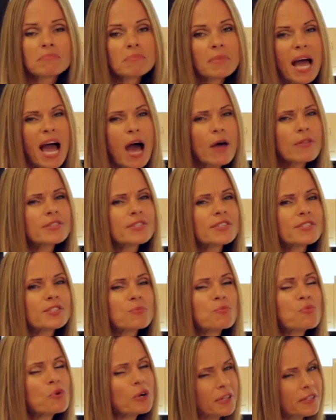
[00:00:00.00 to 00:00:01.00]
How the
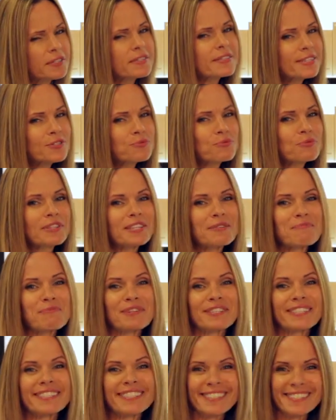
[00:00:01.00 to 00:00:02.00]
system works is really
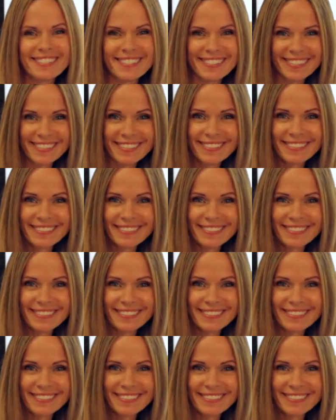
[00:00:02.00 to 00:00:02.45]
pretty easy.